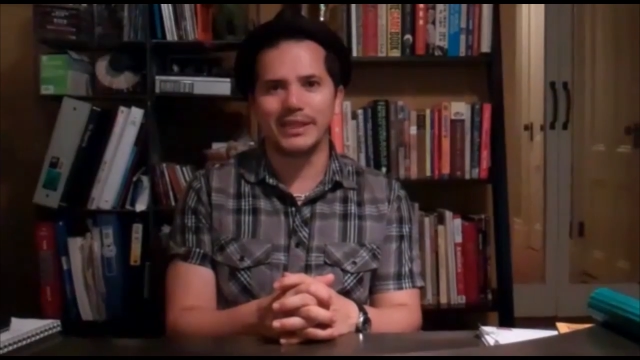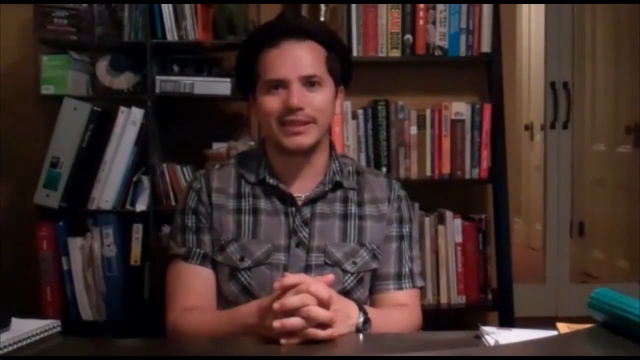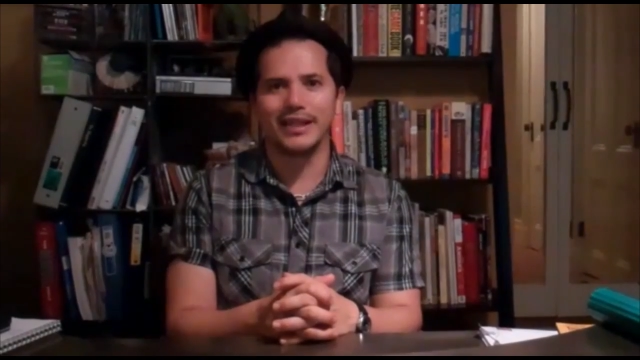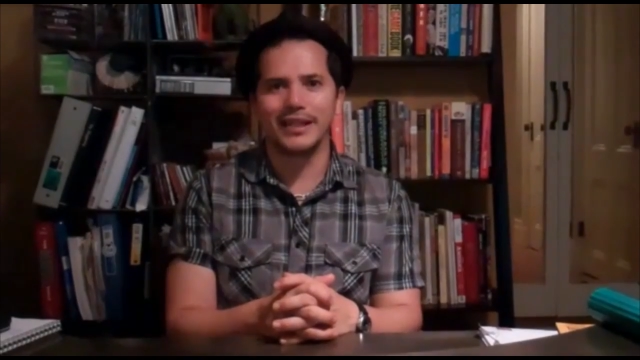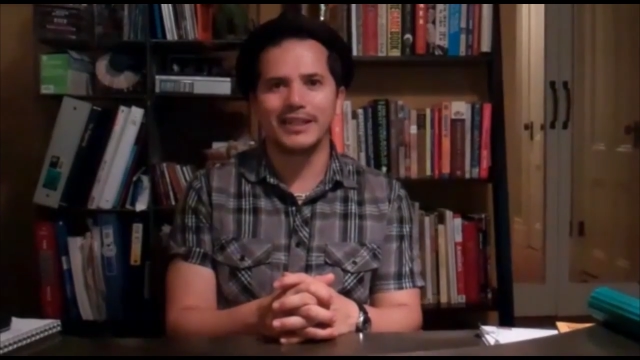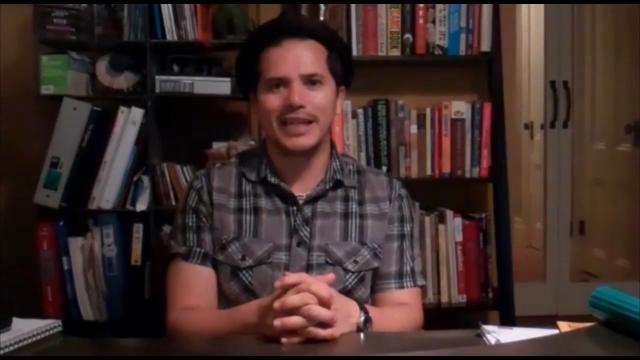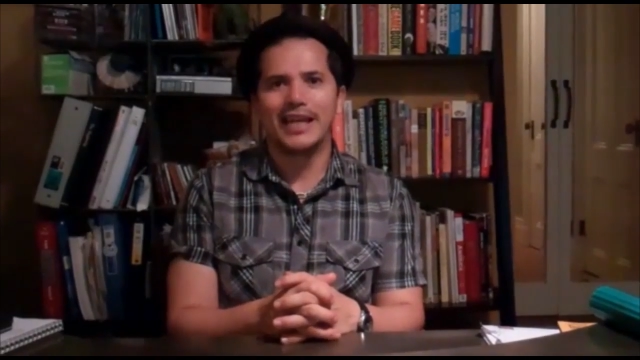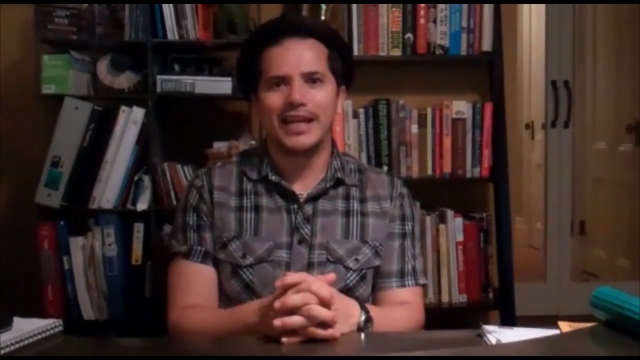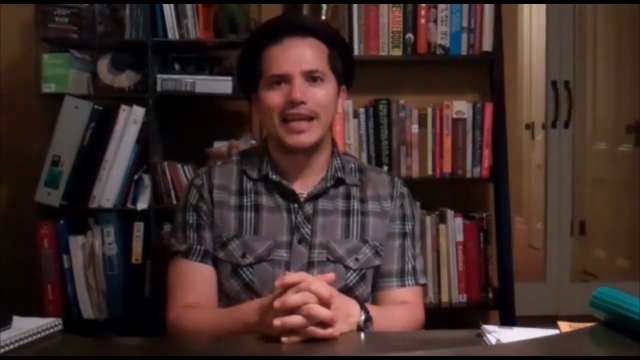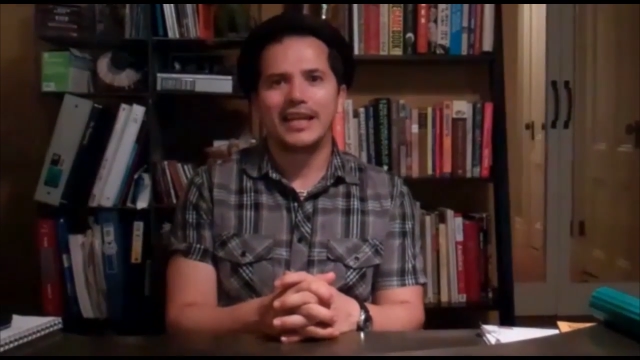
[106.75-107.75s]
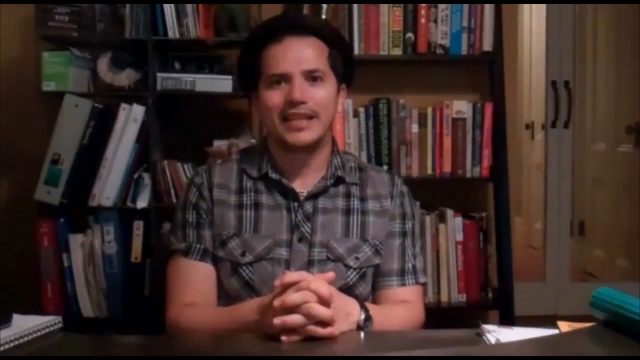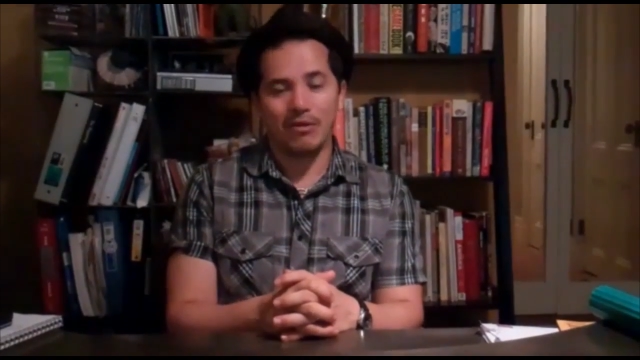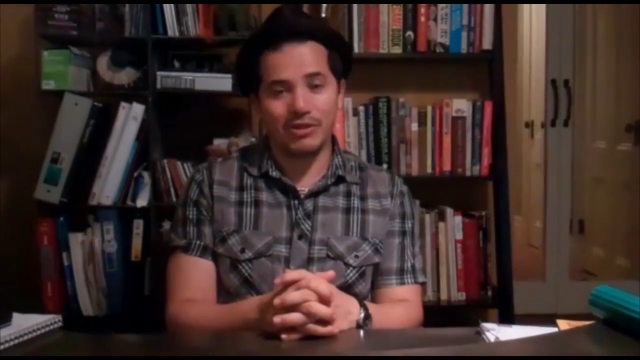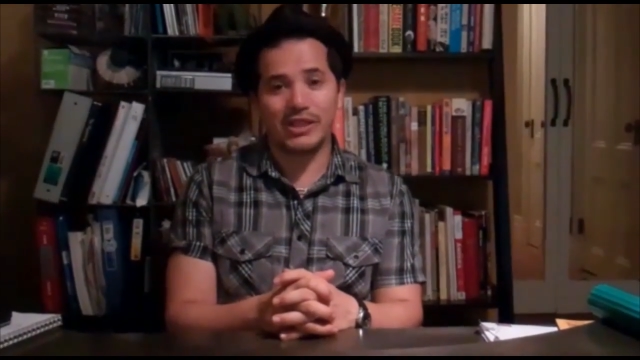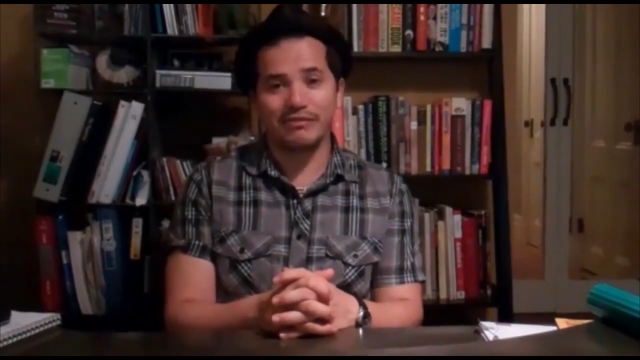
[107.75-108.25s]
and
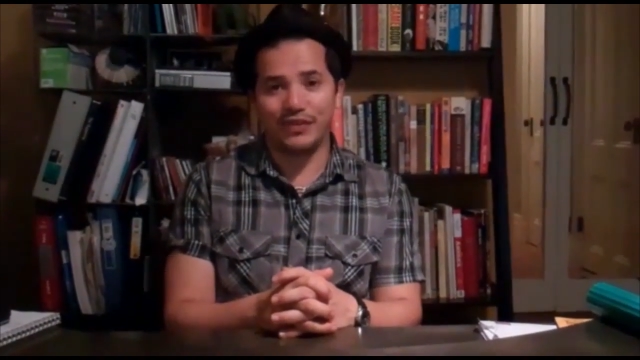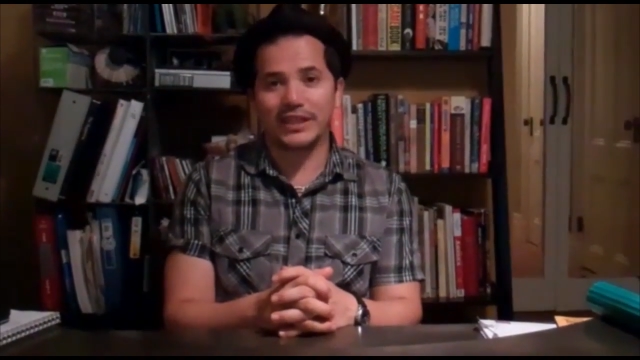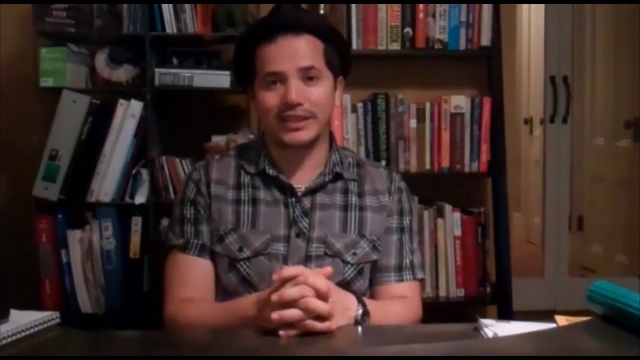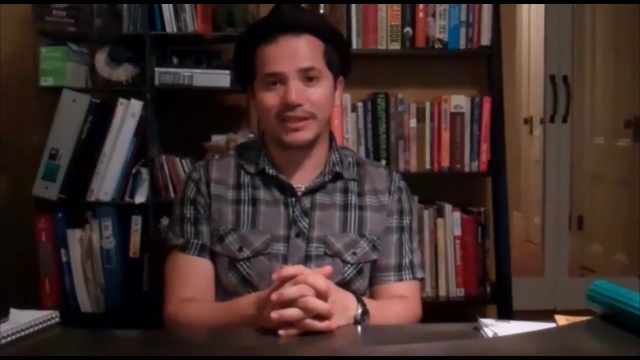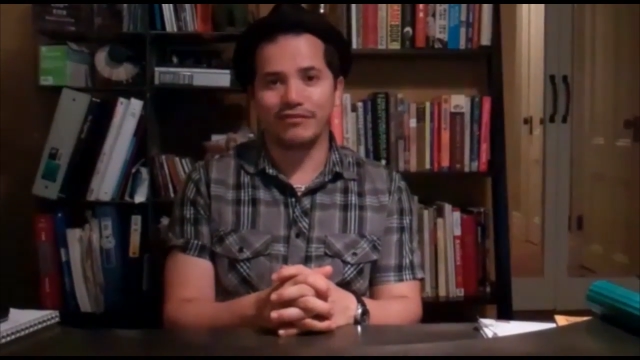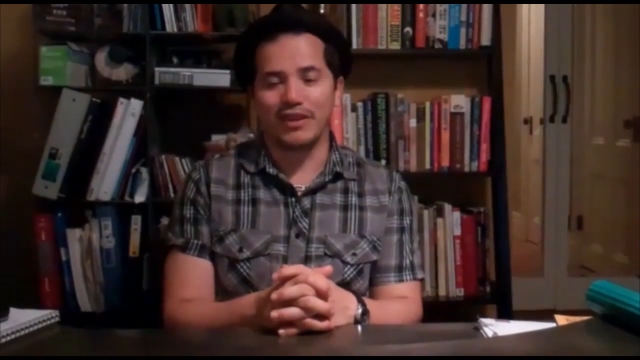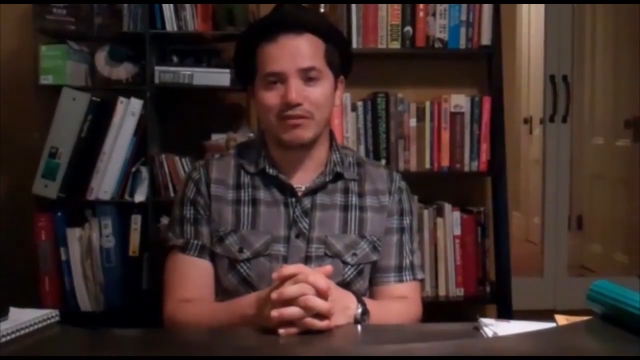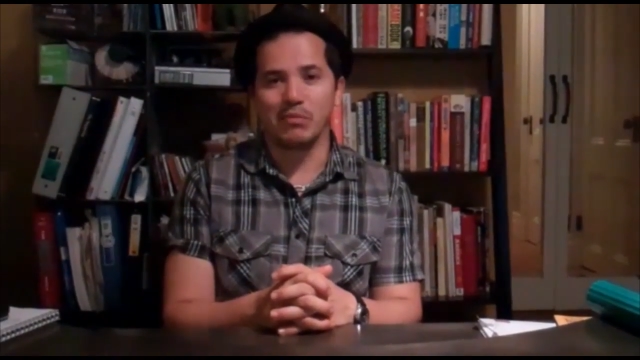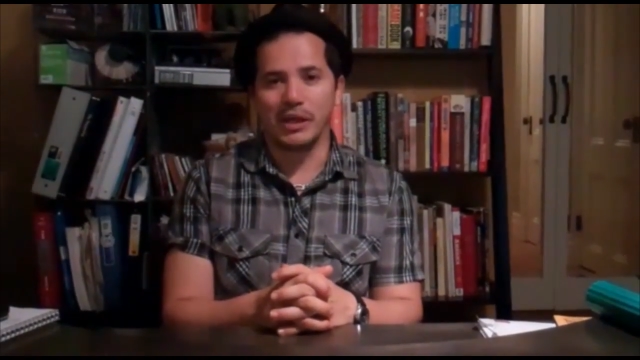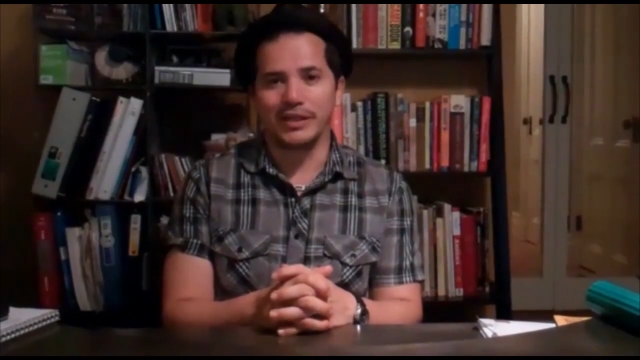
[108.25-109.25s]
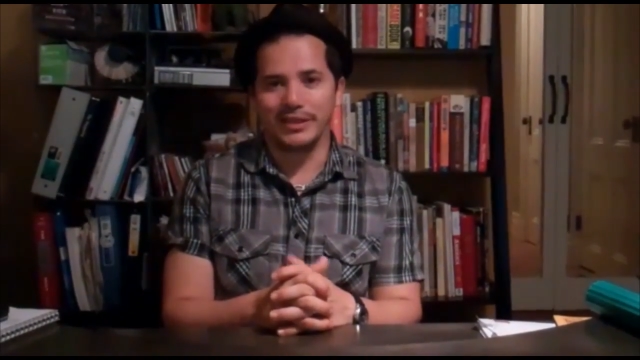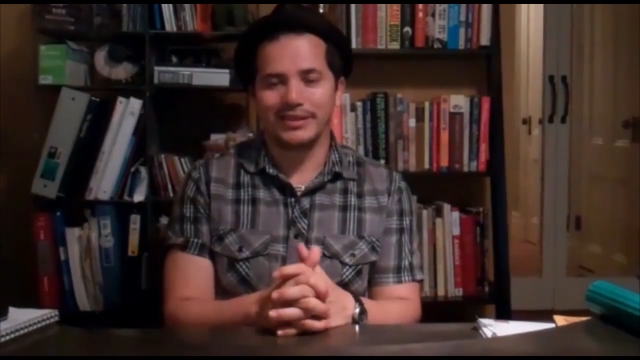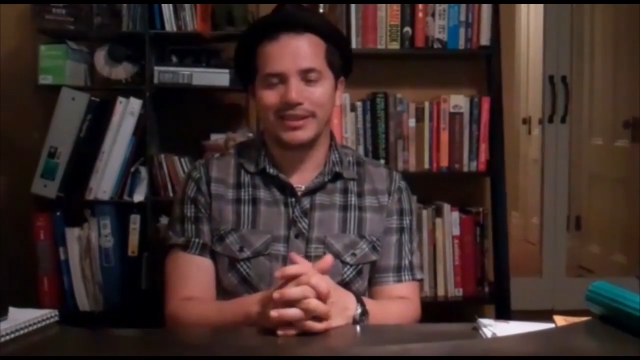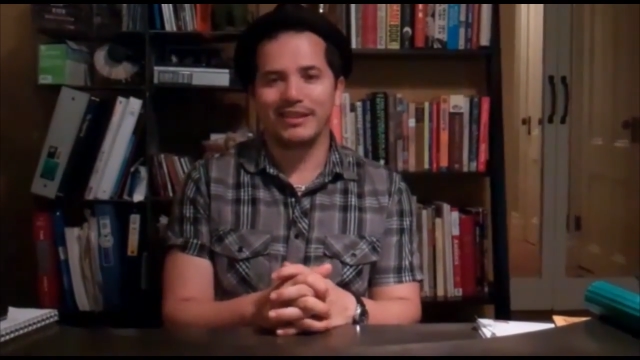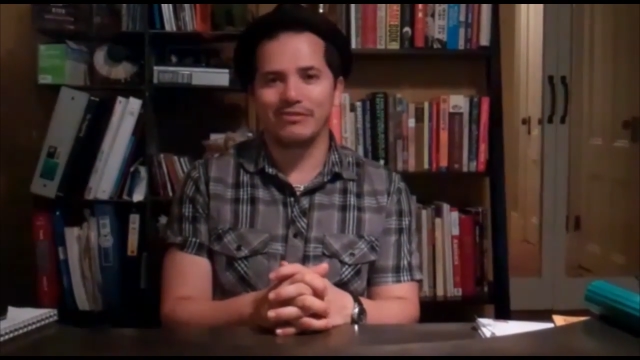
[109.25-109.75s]
that was conflicting for everybody.
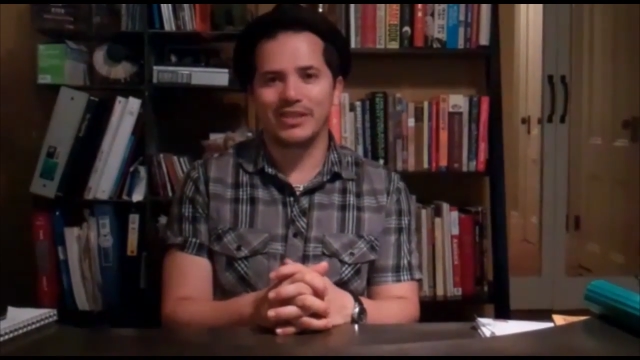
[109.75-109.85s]
It